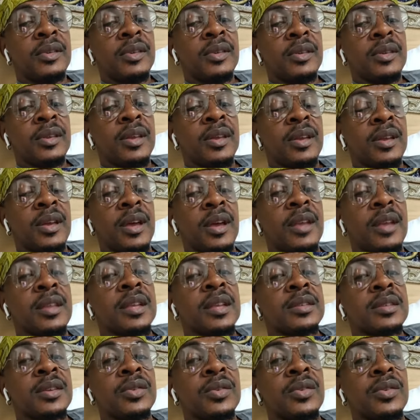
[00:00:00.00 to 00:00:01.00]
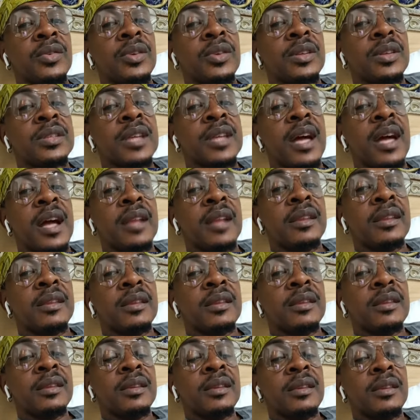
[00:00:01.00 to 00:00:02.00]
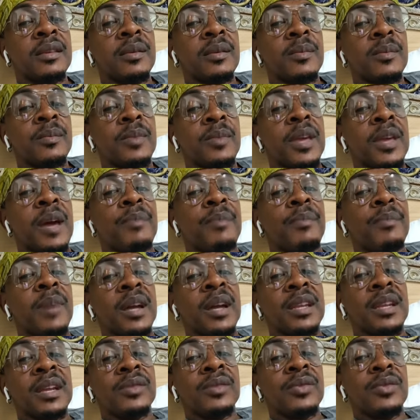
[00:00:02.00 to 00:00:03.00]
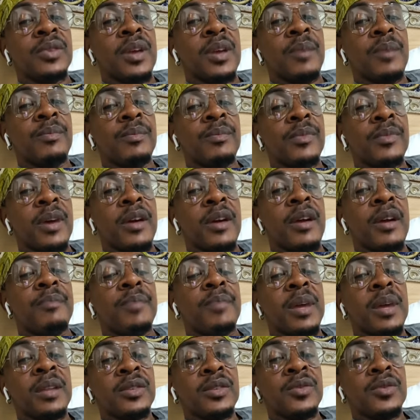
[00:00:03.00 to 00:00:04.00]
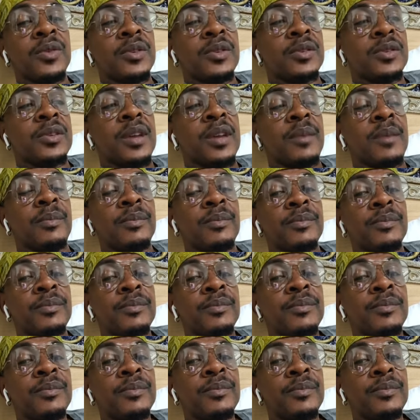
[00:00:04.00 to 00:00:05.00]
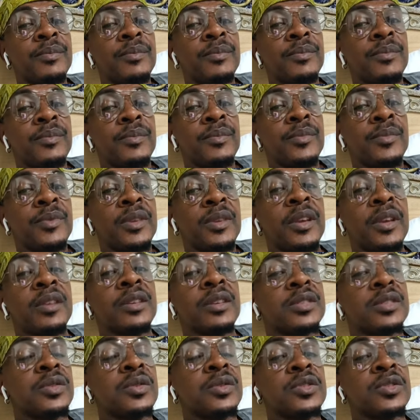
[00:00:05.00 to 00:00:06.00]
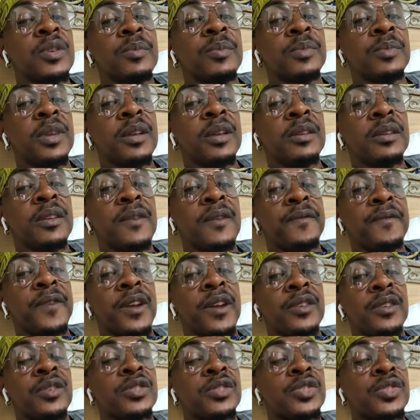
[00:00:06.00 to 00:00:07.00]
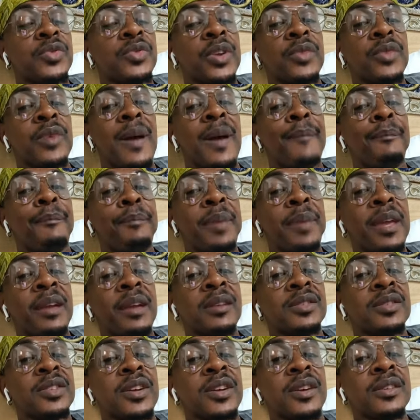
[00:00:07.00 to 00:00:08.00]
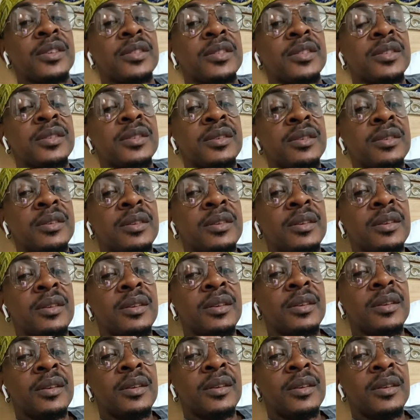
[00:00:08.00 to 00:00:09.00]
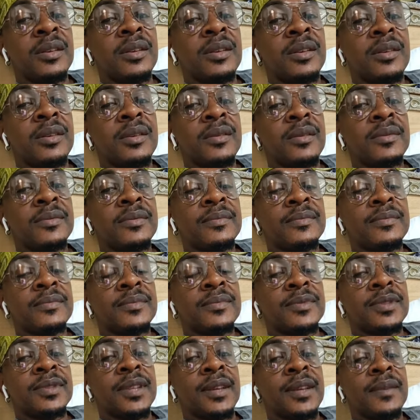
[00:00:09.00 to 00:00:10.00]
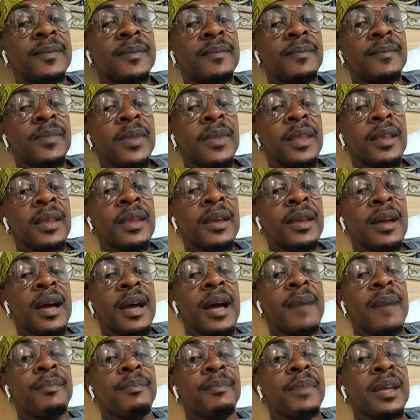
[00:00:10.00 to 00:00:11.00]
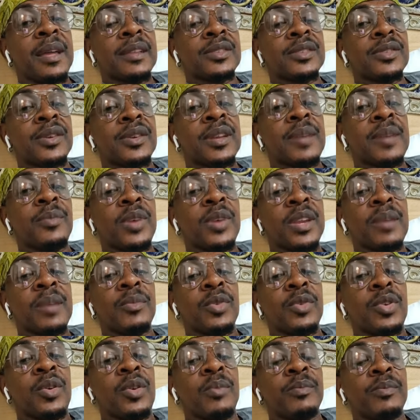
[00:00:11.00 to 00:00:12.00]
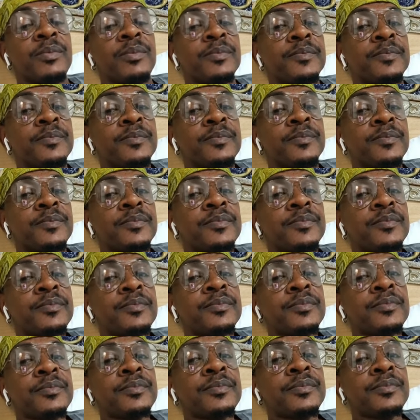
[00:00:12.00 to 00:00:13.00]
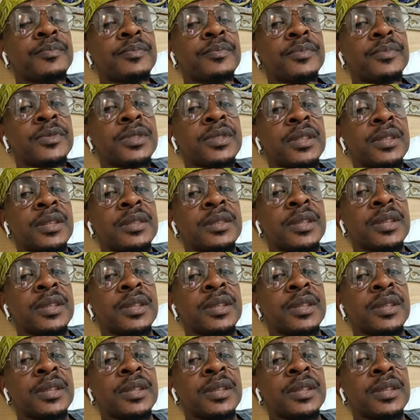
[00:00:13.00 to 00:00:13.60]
And this, say no. you start be a mother to them or a mentor to them. You just do something different. Just create one pink church. You see? And mentor them when them come. You see?